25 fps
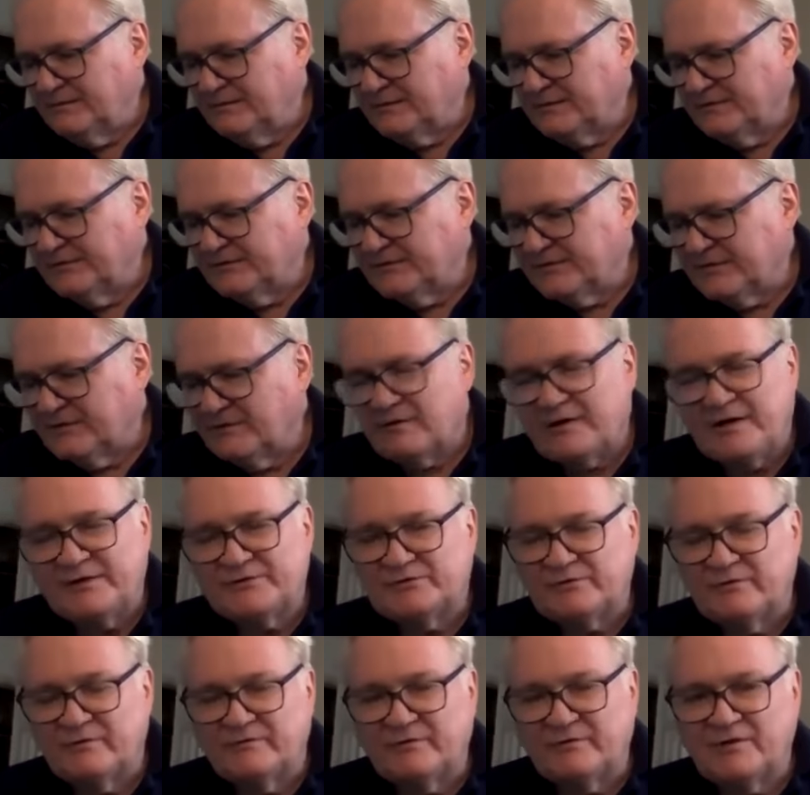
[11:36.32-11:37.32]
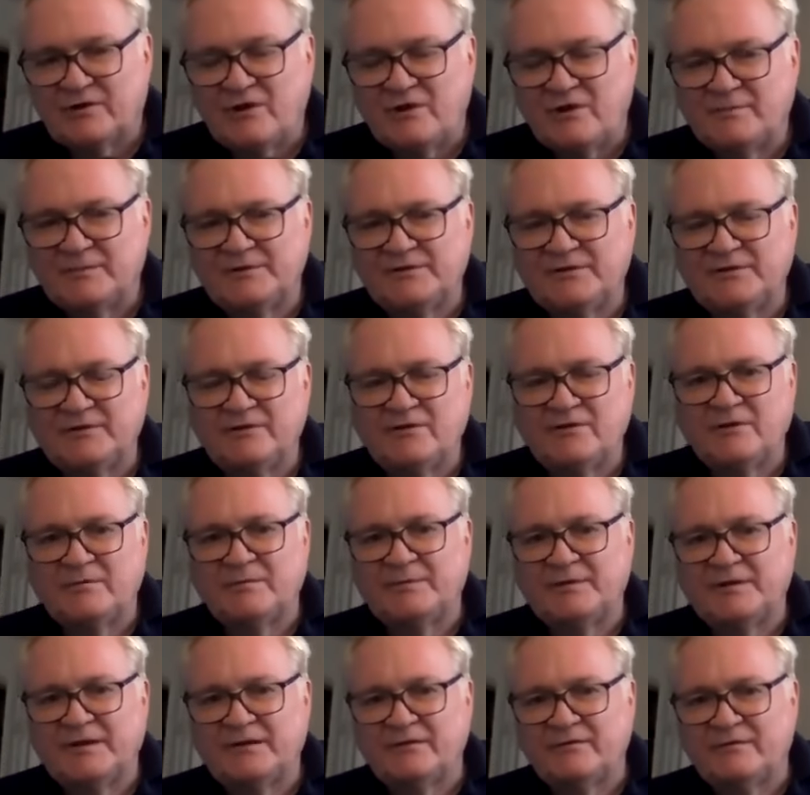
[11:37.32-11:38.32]
consideration of the common
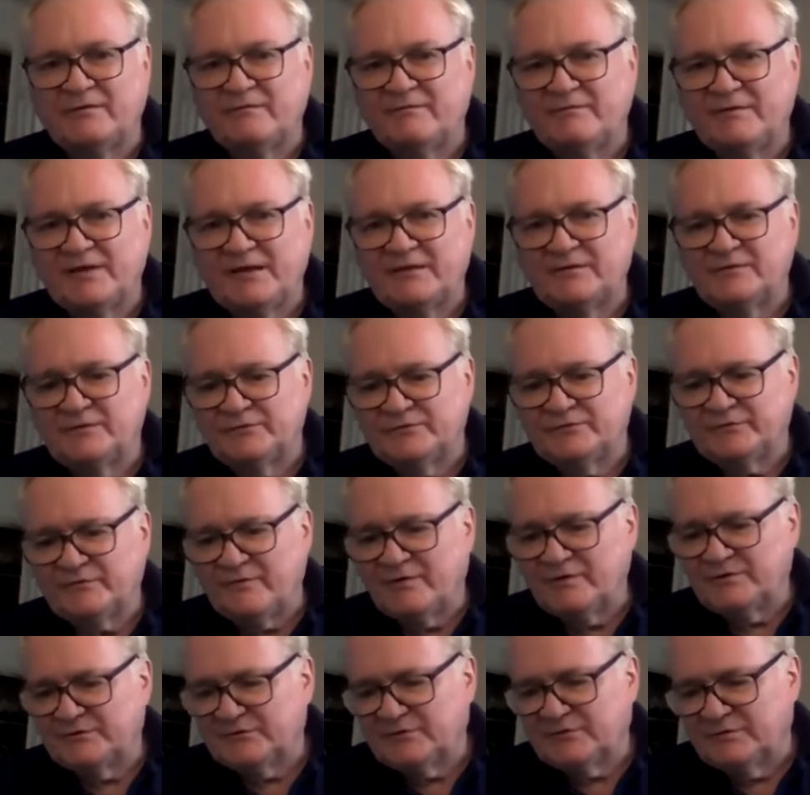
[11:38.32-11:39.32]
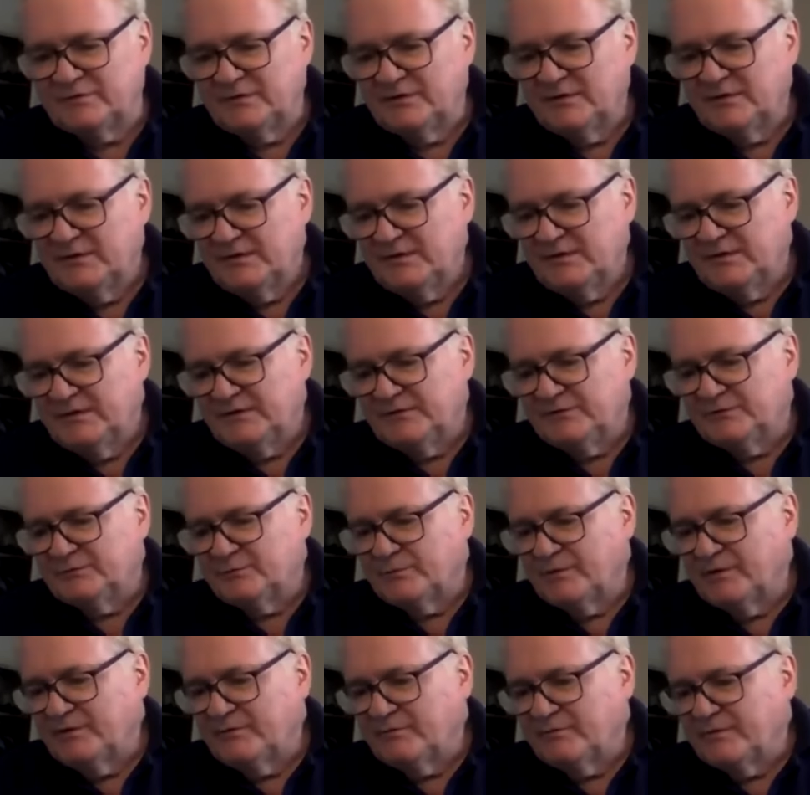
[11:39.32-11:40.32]
denominator of values function is
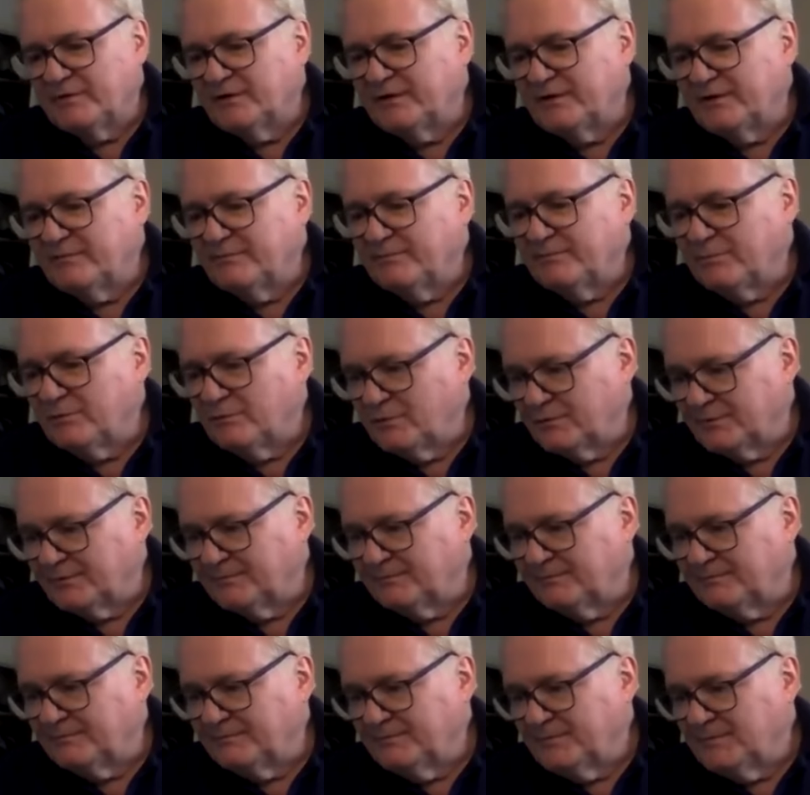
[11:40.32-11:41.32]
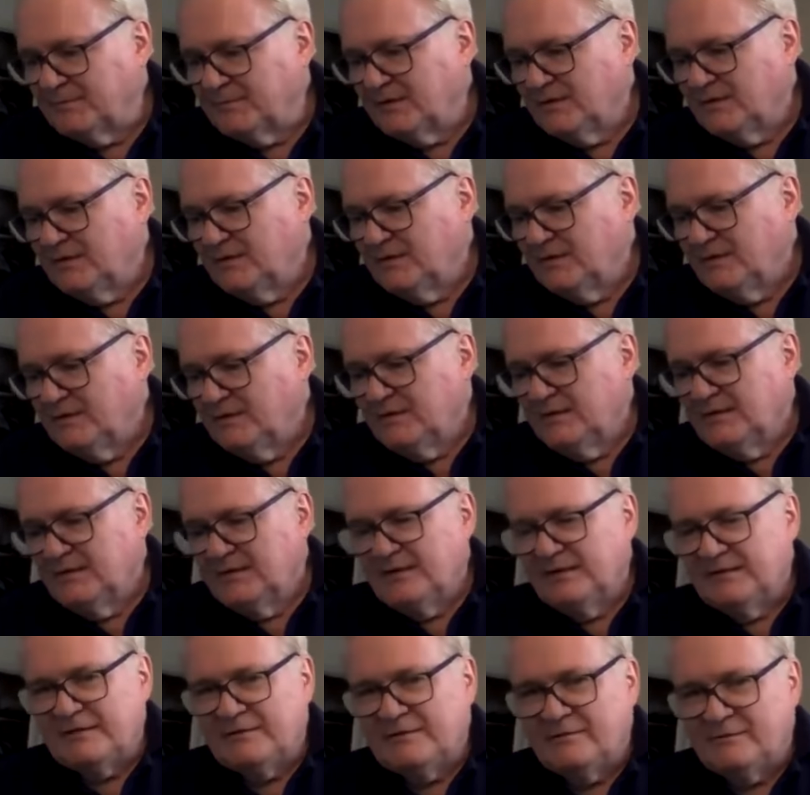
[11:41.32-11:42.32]
really, really important.
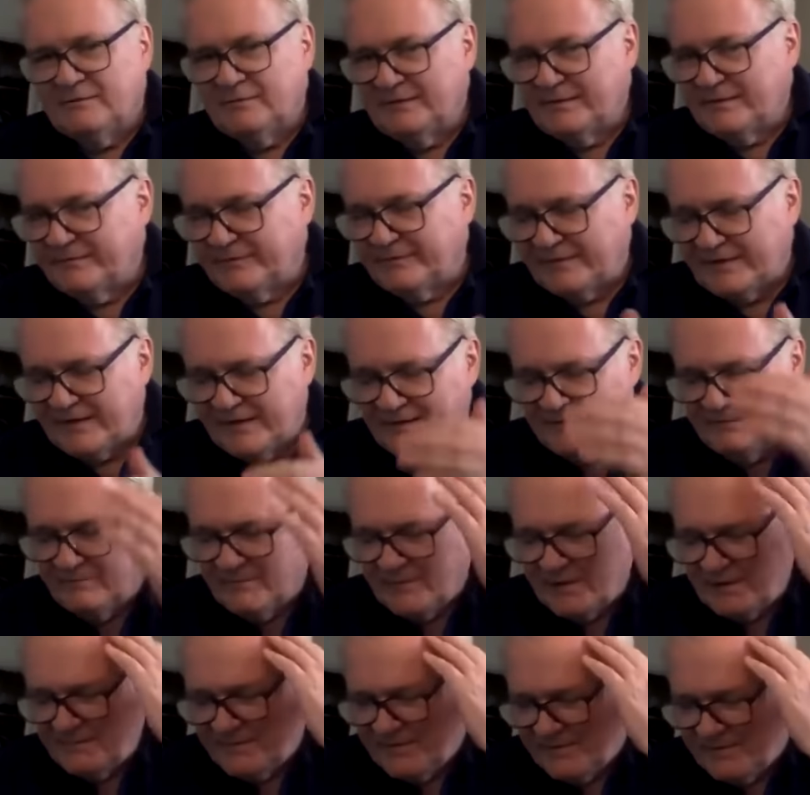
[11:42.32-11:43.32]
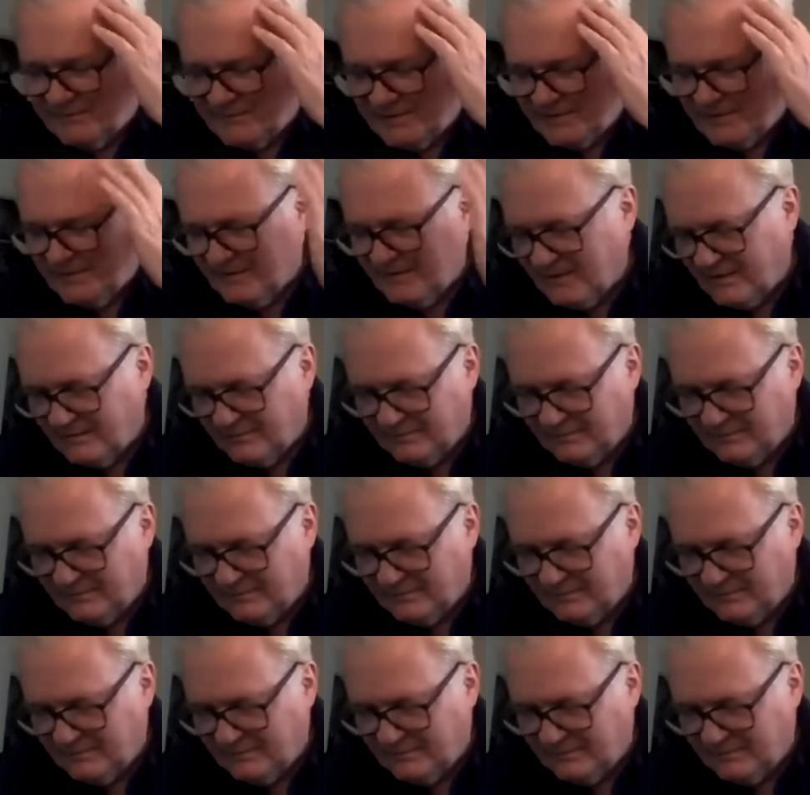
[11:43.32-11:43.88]
And now enough of that in my memory.